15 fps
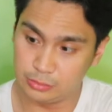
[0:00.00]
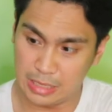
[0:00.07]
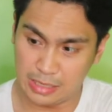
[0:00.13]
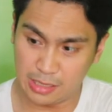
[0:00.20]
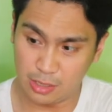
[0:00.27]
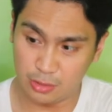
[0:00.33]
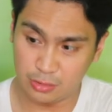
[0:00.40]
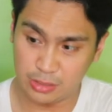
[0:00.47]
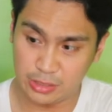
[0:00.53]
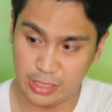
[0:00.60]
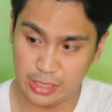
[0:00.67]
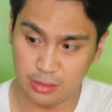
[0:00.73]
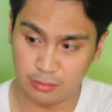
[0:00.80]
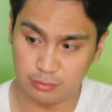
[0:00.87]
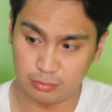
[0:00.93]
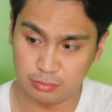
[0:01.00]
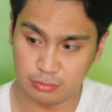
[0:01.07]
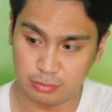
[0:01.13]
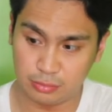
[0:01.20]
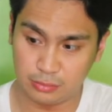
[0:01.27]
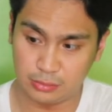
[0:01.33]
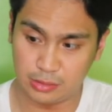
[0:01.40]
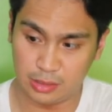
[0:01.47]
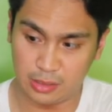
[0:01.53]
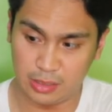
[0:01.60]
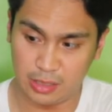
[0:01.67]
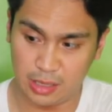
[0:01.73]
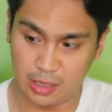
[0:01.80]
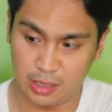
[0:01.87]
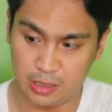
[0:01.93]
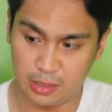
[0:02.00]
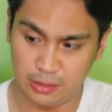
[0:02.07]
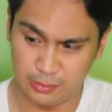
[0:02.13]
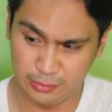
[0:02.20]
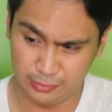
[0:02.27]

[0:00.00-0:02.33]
analog stick. There uh,